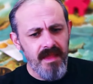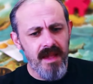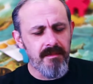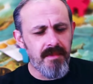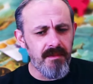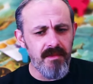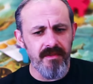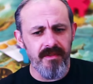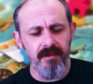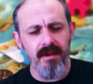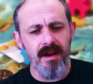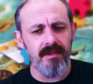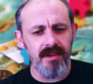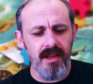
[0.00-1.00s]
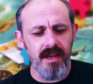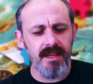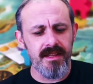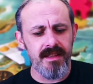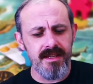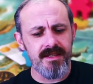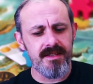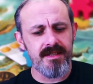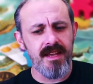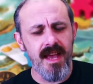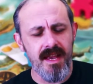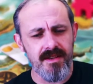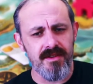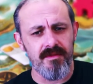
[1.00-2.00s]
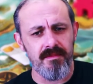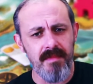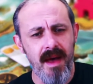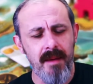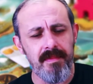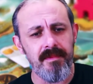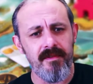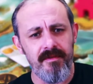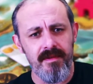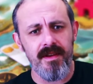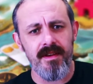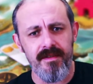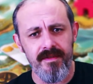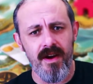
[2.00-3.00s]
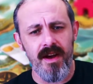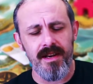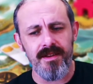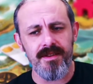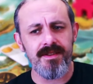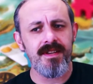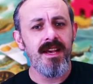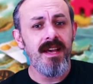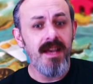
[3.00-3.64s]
but moving around like this hexagon map of islands.